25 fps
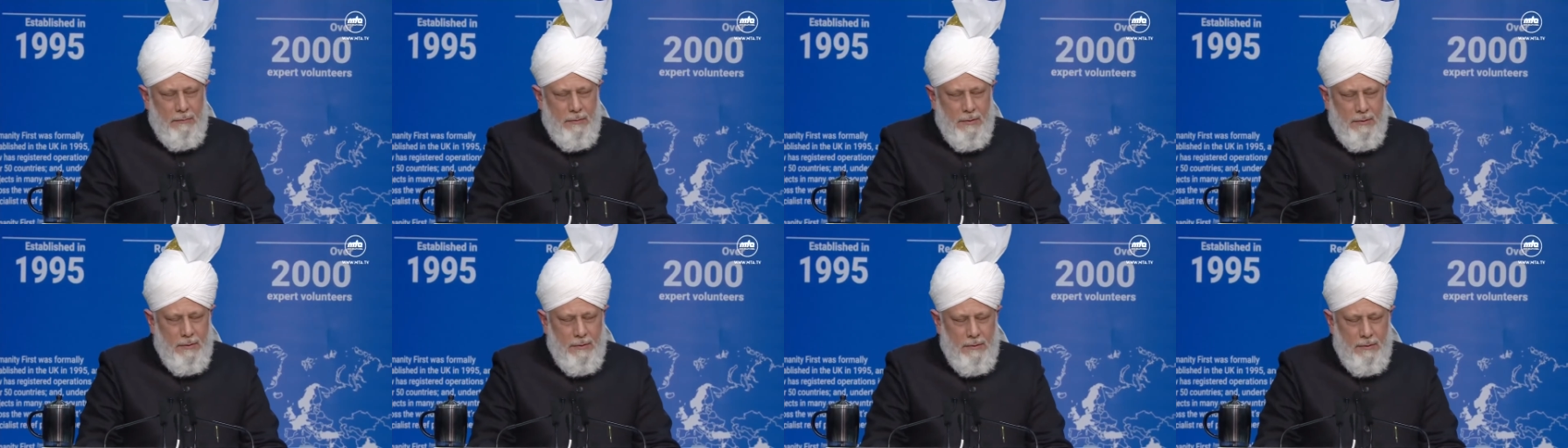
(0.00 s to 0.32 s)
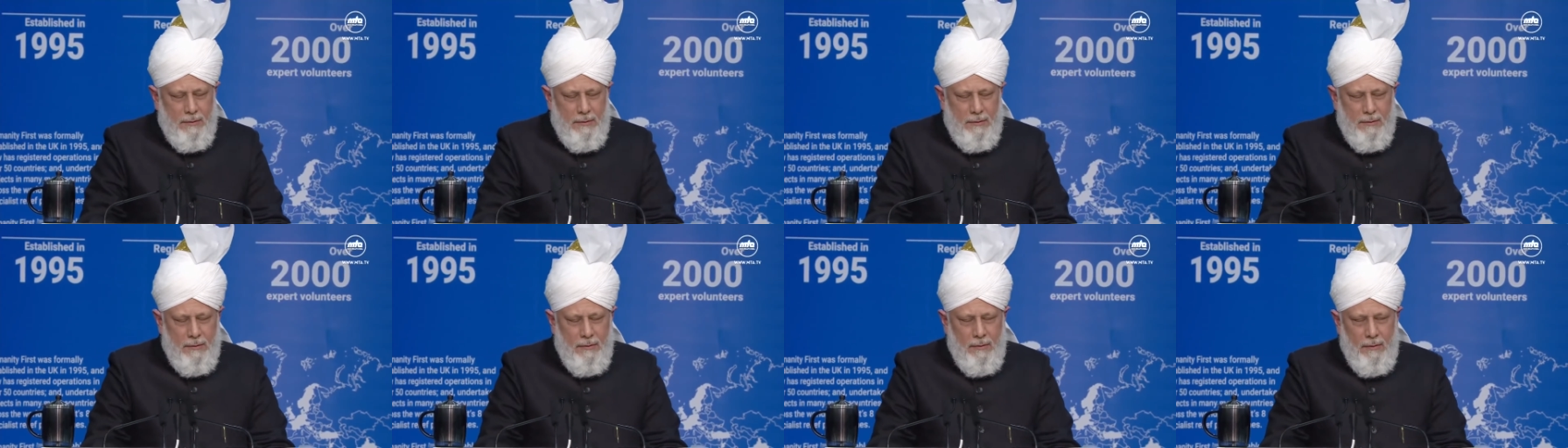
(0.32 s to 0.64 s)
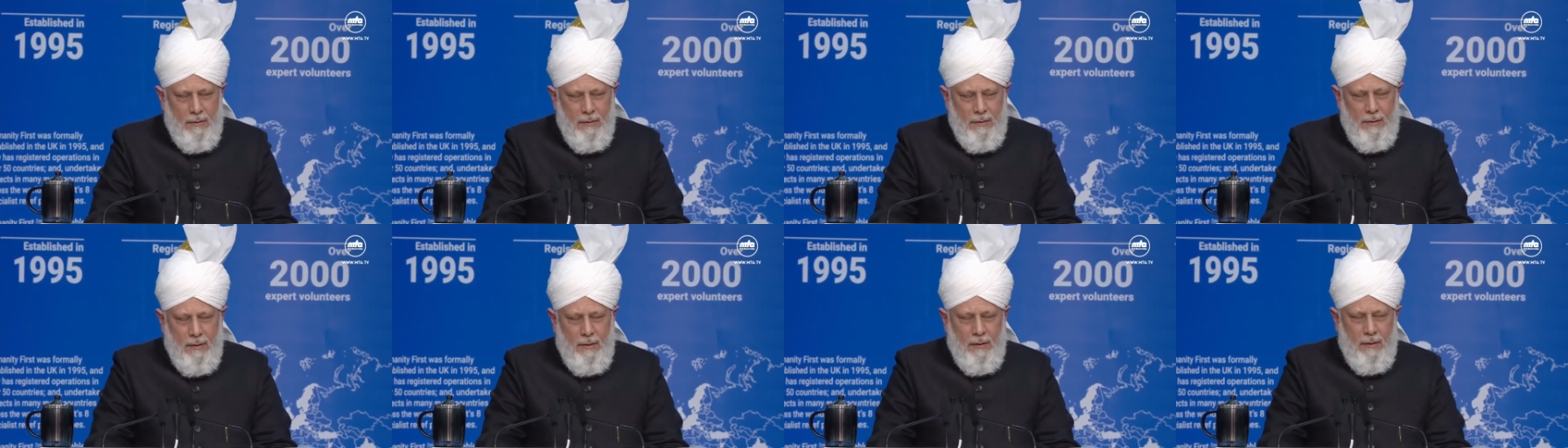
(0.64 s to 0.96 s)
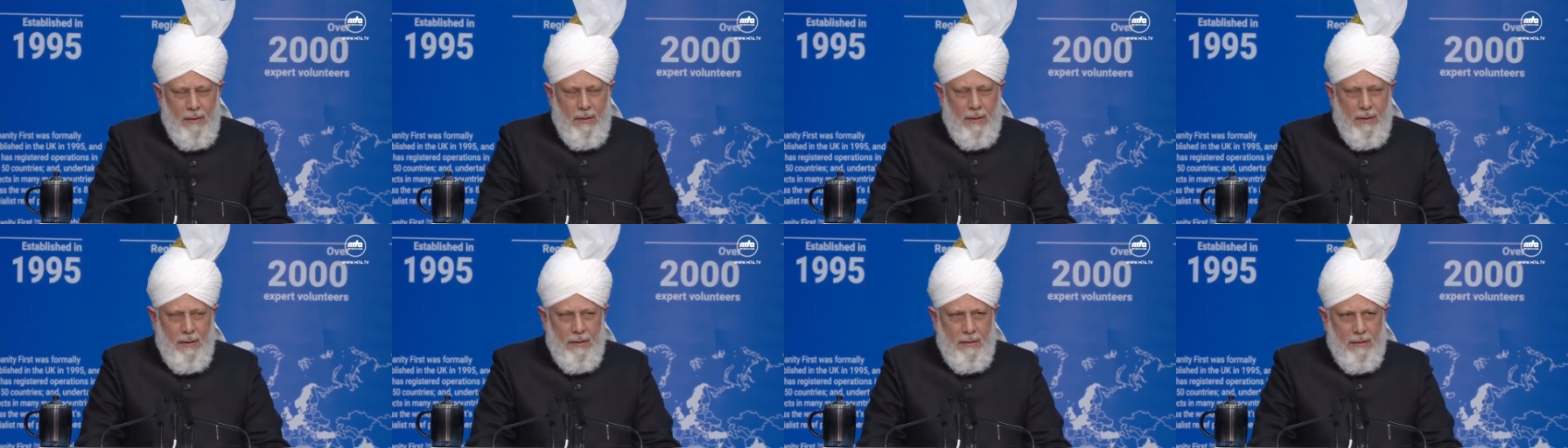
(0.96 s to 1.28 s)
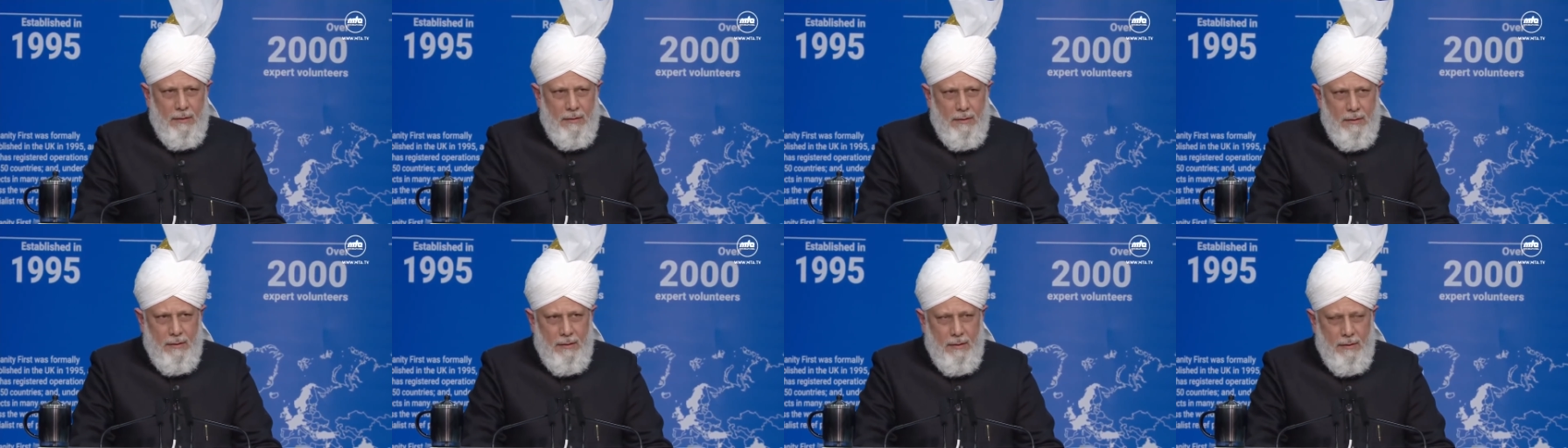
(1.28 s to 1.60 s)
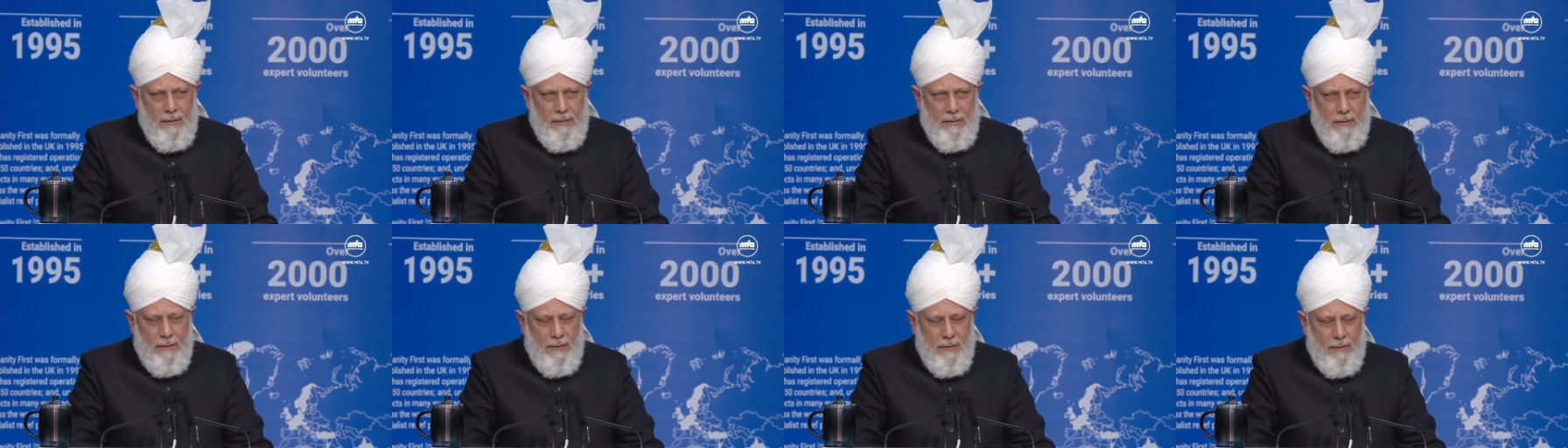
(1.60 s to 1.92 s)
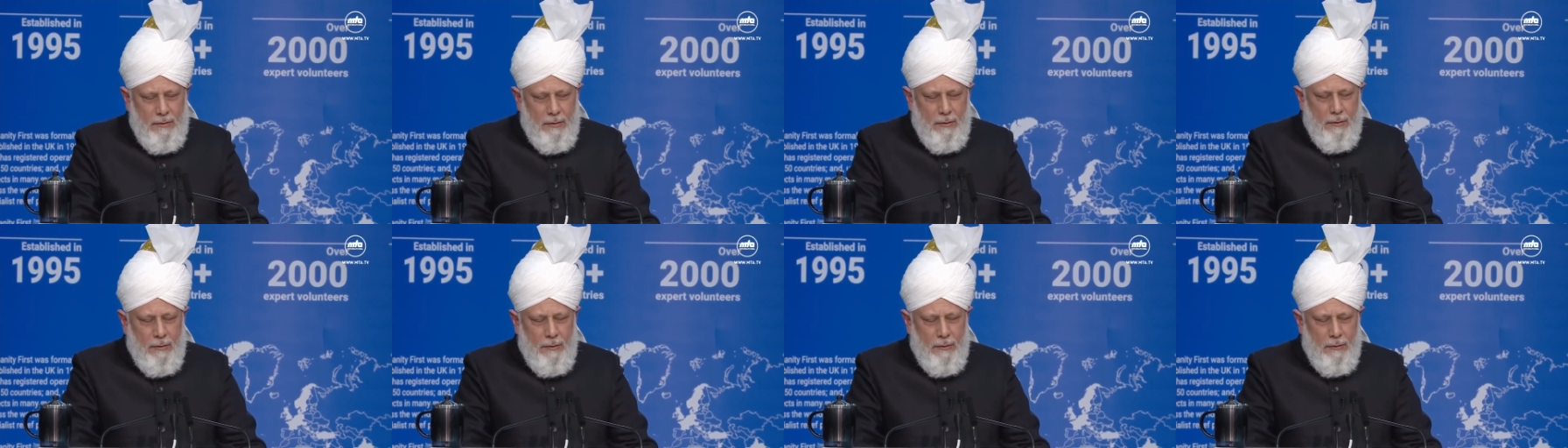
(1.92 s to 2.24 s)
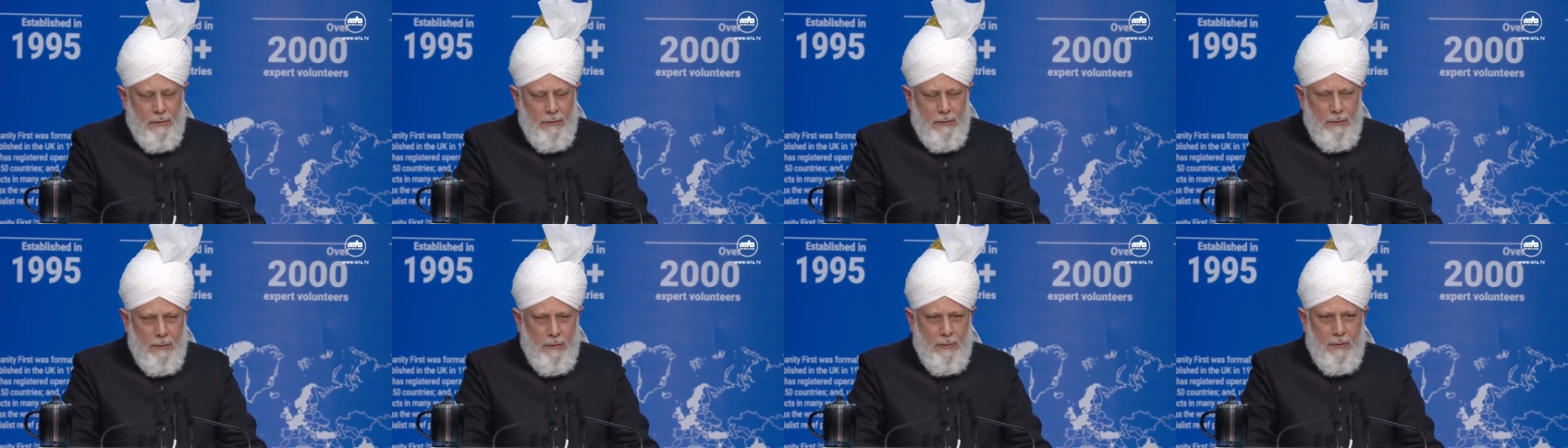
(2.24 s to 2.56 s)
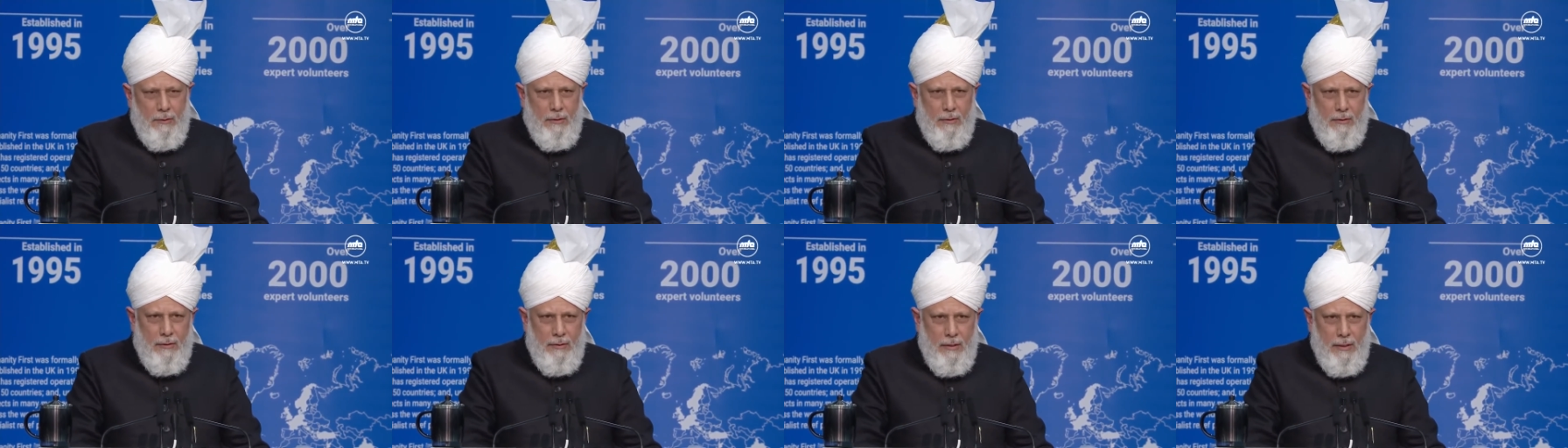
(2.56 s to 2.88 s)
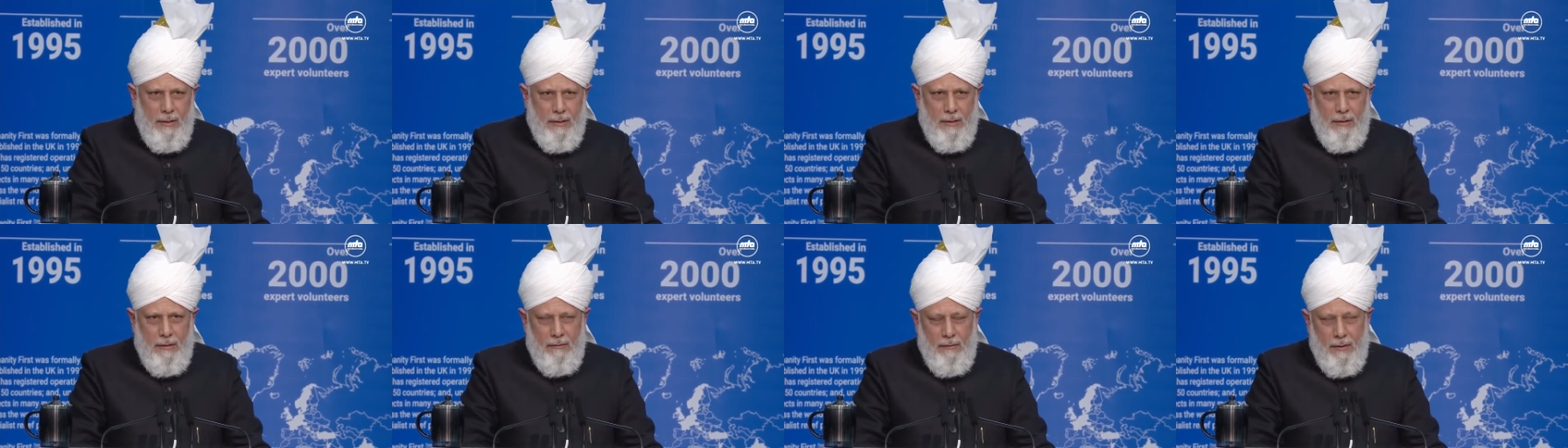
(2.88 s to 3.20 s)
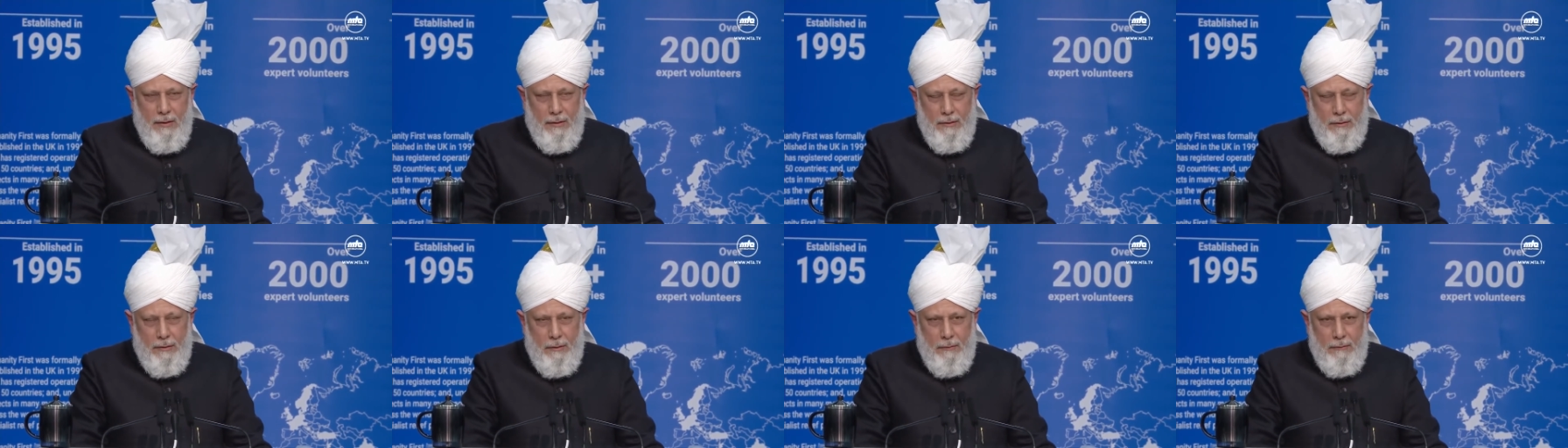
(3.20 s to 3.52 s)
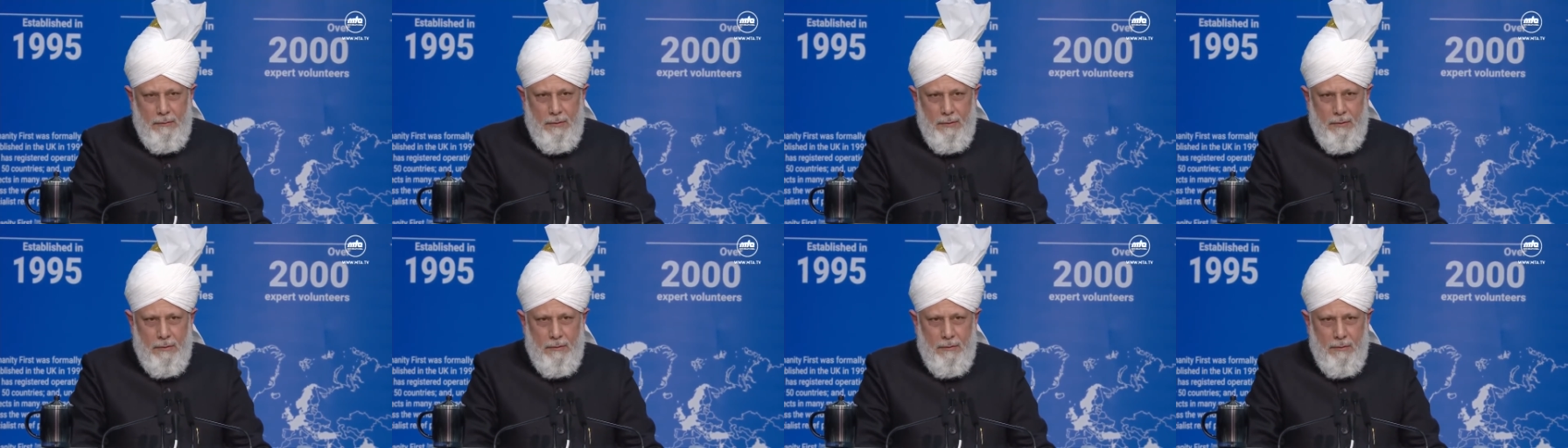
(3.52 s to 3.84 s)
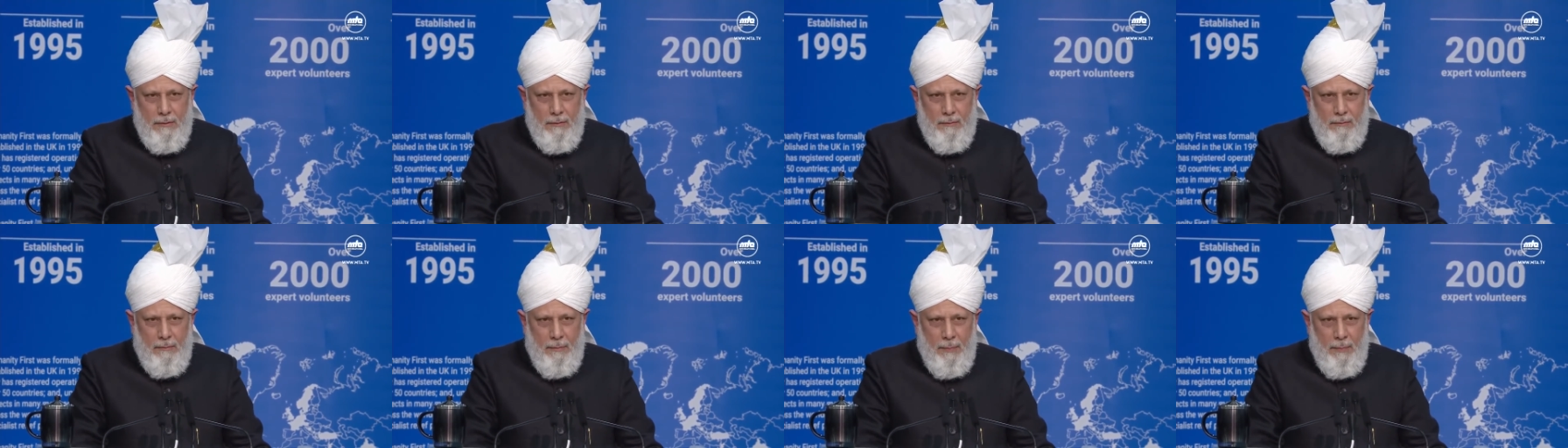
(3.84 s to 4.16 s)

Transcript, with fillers: First in other countries should not take advantage of this.